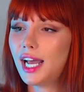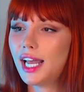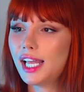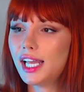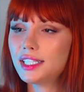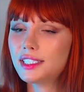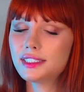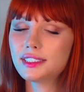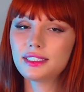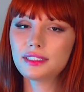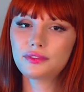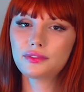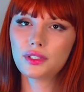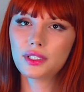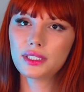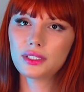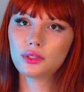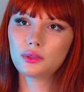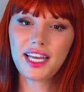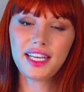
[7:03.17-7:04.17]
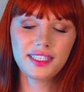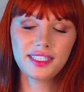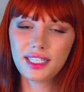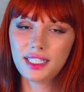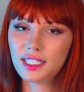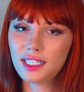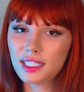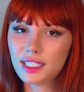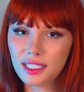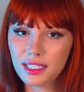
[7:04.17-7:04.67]
I had a different
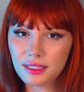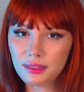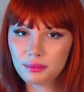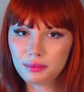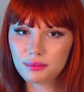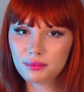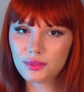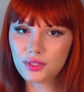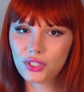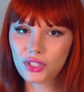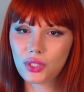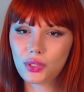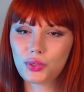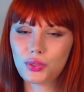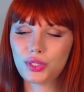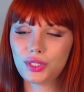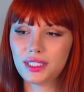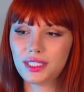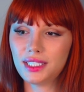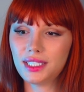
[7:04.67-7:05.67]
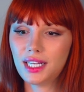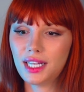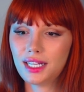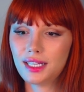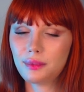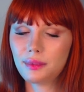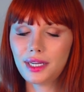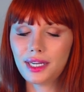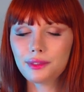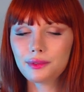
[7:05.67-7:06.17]
identity socially,
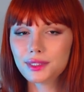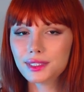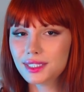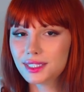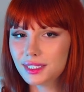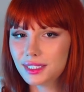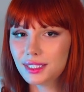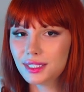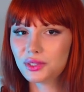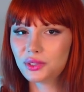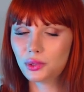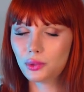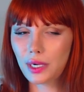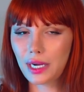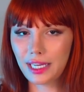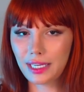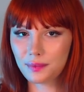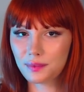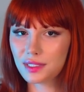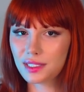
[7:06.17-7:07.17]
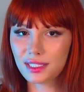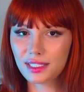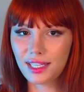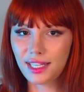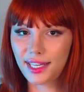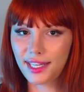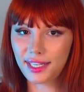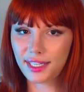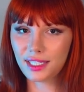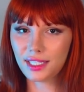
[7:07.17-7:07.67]
but I was still who I am
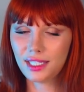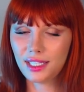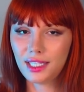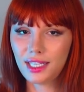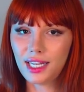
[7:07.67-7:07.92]
today.